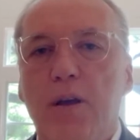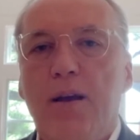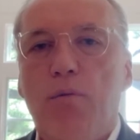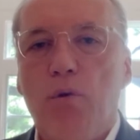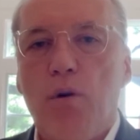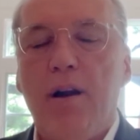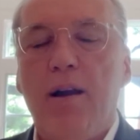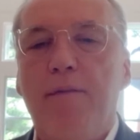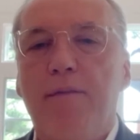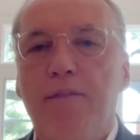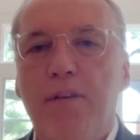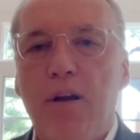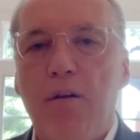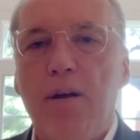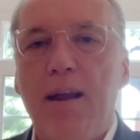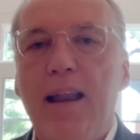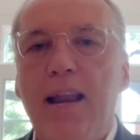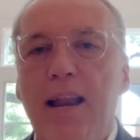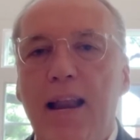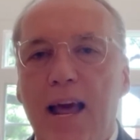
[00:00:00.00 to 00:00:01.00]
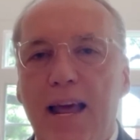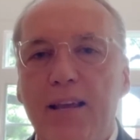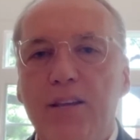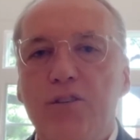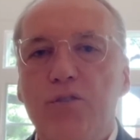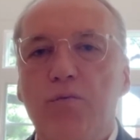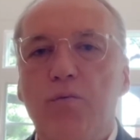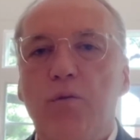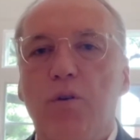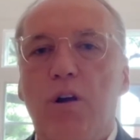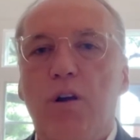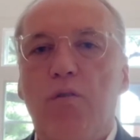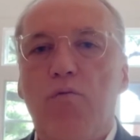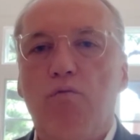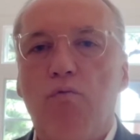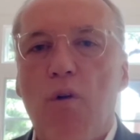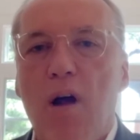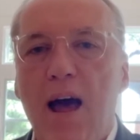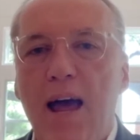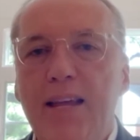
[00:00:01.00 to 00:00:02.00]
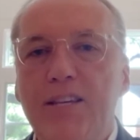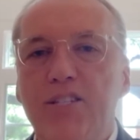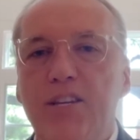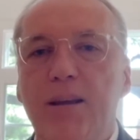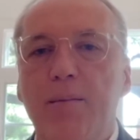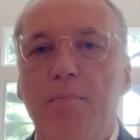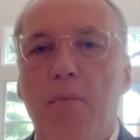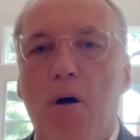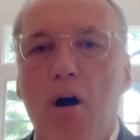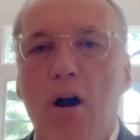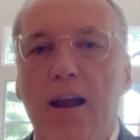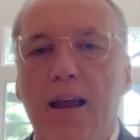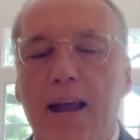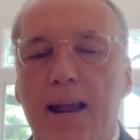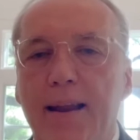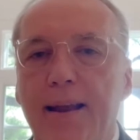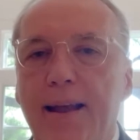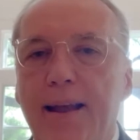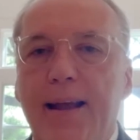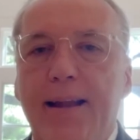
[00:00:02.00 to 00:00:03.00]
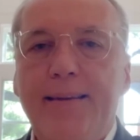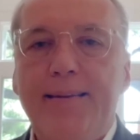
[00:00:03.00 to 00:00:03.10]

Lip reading: we're in a very nice rising market.